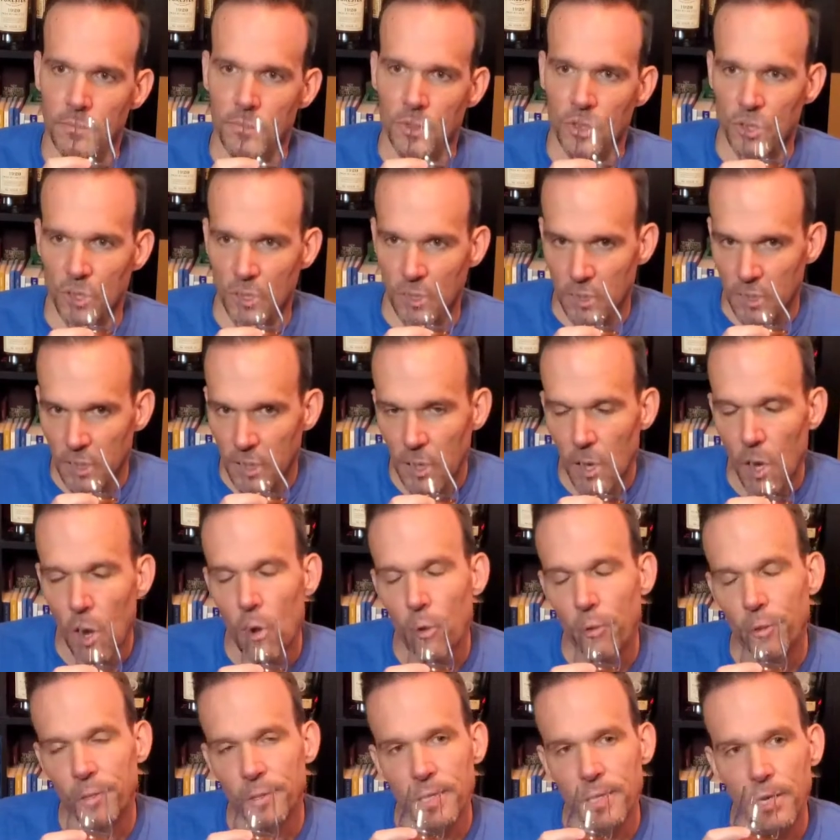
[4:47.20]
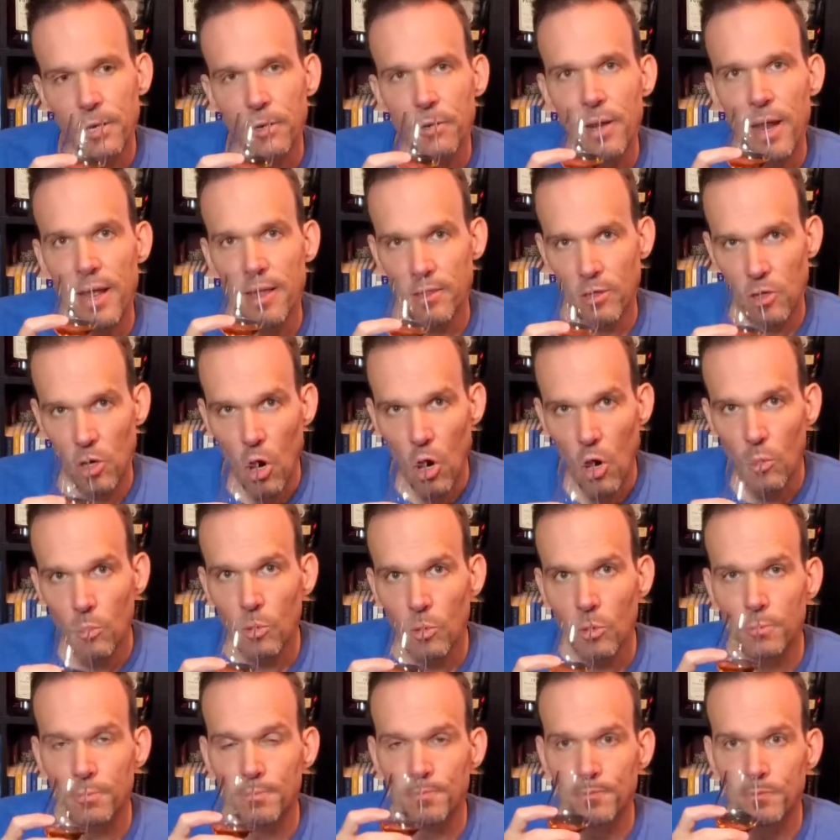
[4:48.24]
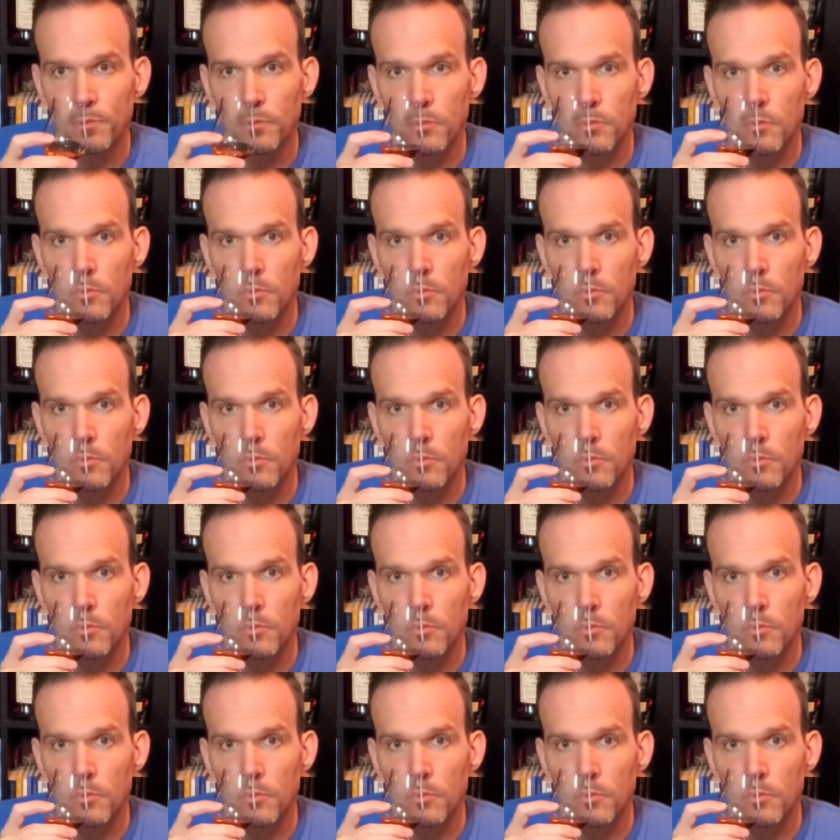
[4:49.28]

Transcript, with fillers: There's a little oak in there and the caramel.